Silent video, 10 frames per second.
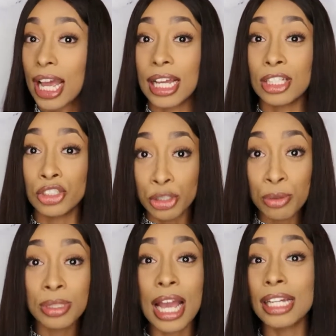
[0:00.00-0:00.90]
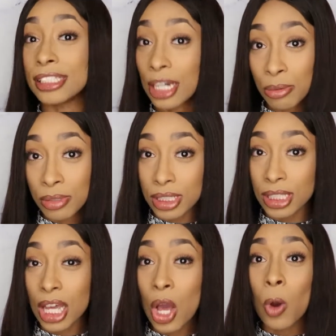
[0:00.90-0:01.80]
and do's and
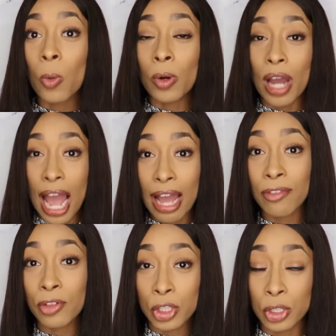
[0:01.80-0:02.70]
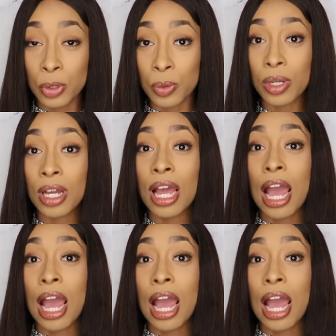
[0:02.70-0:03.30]
don'ts will have you